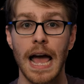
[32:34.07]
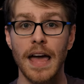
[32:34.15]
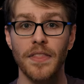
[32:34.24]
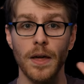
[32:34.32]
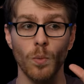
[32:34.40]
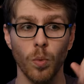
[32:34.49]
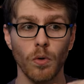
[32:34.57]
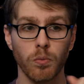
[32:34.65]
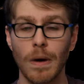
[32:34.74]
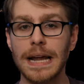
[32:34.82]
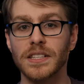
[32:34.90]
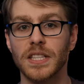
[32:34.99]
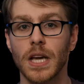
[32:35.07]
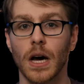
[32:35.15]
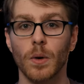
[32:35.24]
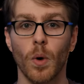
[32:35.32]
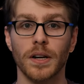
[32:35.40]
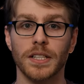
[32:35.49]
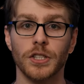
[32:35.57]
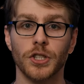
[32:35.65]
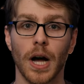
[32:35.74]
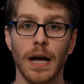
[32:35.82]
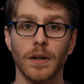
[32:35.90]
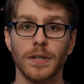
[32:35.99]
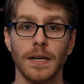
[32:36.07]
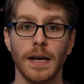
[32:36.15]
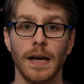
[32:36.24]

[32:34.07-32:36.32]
and then will raise the unwanted child.